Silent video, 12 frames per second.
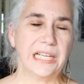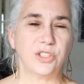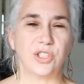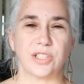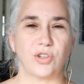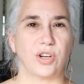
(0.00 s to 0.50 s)

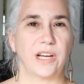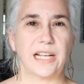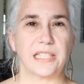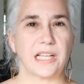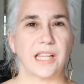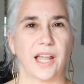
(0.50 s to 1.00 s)
just
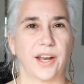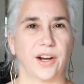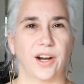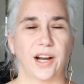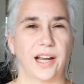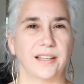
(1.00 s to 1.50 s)
creates
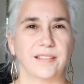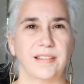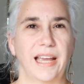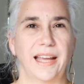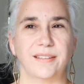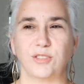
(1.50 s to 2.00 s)
clutter
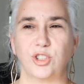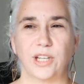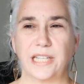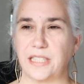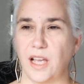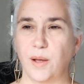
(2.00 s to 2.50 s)
and
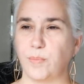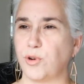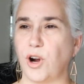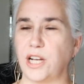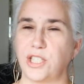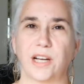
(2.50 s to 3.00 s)
creates a
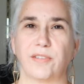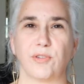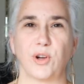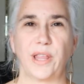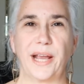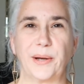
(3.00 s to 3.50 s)
project
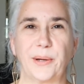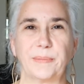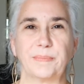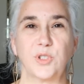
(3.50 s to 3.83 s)
for later.